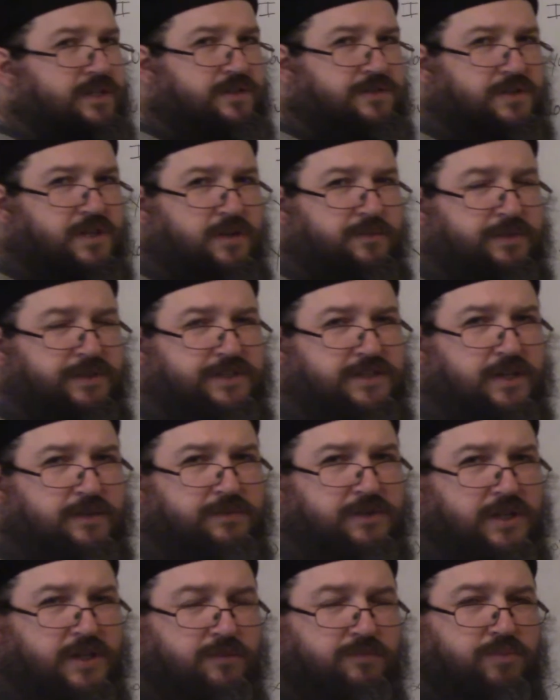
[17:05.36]
there's going to be
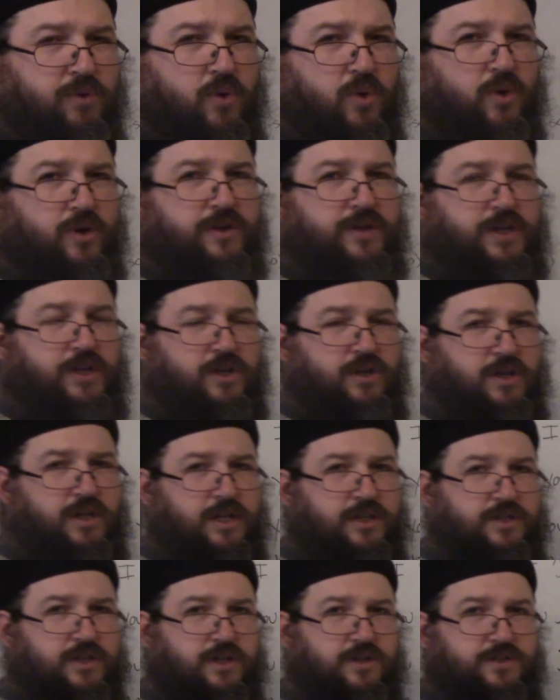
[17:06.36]
something important that you're going
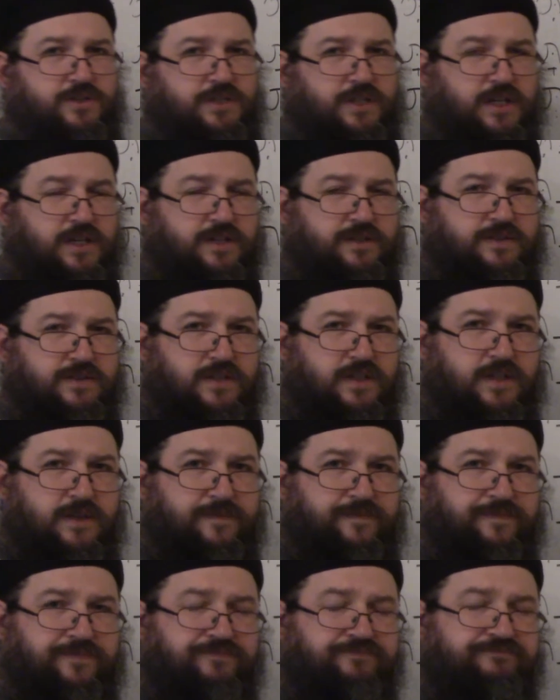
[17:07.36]
to have to understand and see.
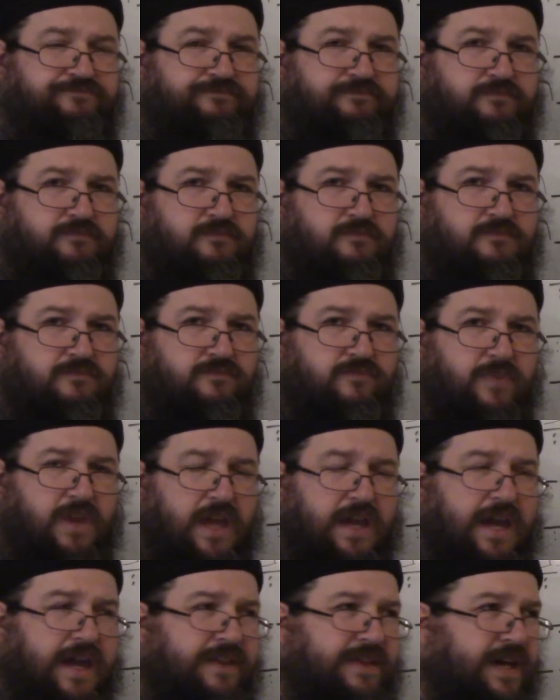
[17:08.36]

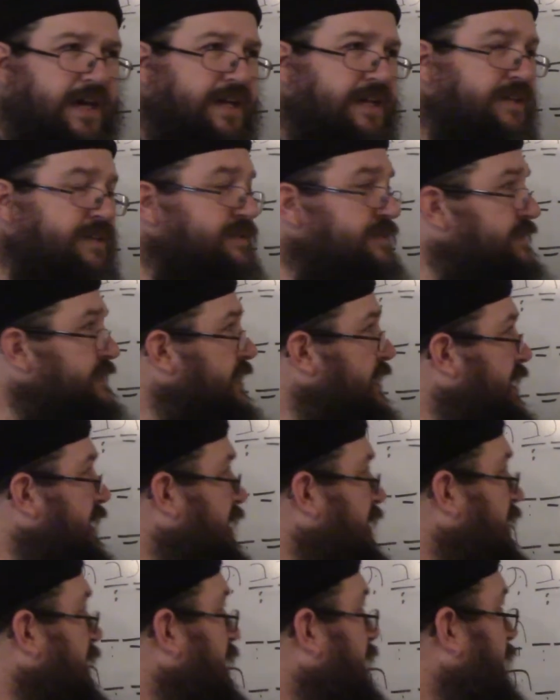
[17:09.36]
And that is,
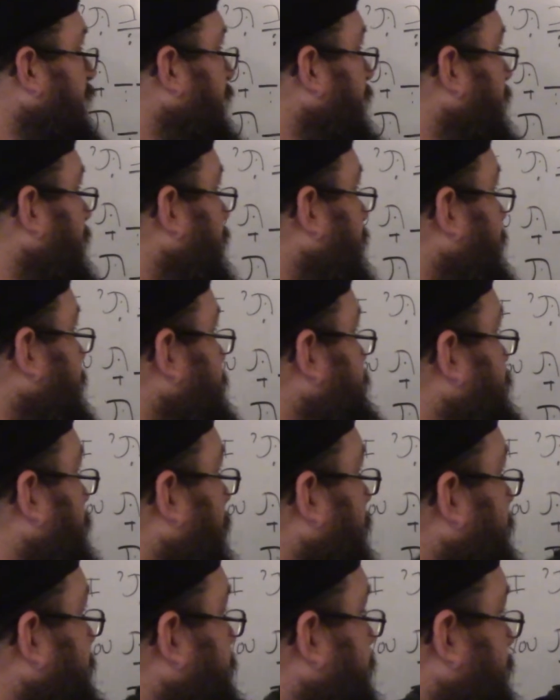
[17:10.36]
it is
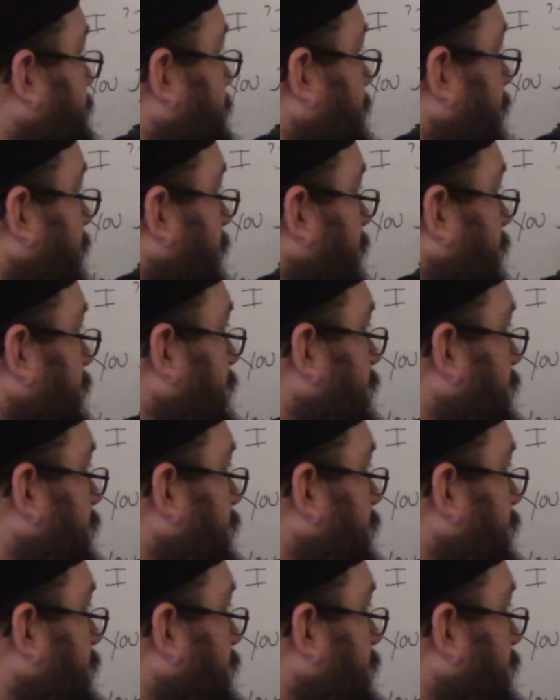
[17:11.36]
best to take